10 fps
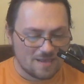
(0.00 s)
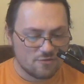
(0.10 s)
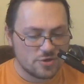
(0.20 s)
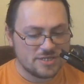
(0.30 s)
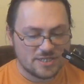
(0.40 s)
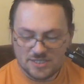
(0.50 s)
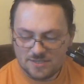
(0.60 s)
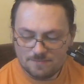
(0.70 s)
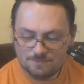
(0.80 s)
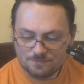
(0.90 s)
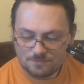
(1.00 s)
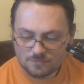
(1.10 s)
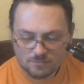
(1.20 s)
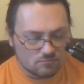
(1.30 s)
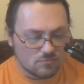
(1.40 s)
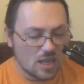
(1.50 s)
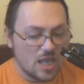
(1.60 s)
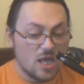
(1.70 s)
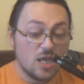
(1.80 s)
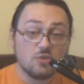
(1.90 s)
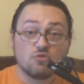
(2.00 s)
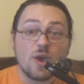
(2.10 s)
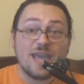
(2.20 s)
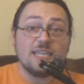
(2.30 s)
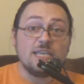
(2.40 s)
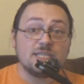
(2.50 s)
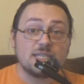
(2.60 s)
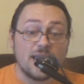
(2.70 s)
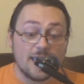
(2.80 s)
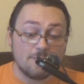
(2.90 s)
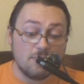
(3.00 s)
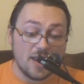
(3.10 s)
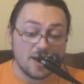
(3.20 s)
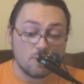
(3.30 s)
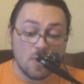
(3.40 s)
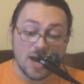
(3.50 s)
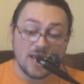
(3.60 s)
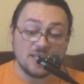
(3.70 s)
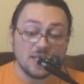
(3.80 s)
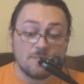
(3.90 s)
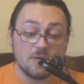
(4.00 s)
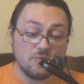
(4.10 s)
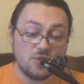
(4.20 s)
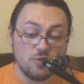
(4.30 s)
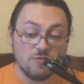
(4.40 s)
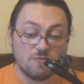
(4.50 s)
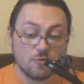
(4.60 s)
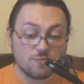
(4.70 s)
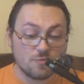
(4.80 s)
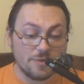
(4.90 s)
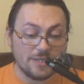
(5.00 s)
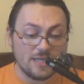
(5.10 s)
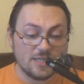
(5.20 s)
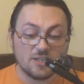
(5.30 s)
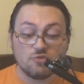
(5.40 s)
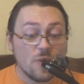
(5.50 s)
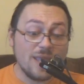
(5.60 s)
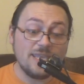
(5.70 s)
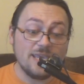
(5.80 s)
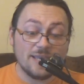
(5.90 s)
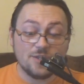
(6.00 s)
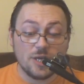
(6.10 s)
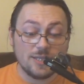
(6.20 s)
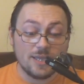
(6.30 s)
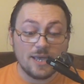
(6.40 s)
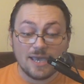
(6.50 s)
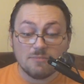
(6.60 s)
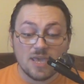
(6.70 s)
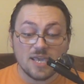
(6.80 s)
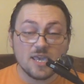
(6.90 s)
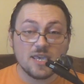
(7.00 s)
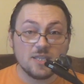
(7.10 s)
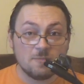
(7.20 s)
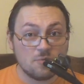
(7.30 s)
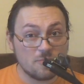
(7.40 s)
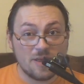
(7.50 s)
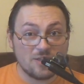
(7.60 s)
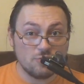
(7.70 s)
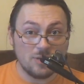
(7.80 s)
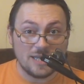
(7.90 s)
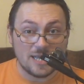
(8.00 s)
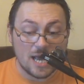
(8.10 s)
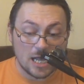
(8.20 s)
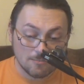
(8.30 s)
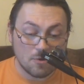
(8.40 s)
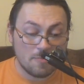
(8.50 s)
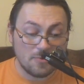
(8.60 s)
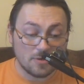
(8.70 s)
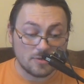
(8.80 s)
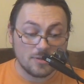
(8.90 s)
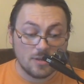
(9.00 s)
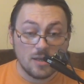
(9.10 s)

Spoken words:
For instance, trannies like Blair White oppose you for ruining the tranny agenda and making it perpetually unpopular.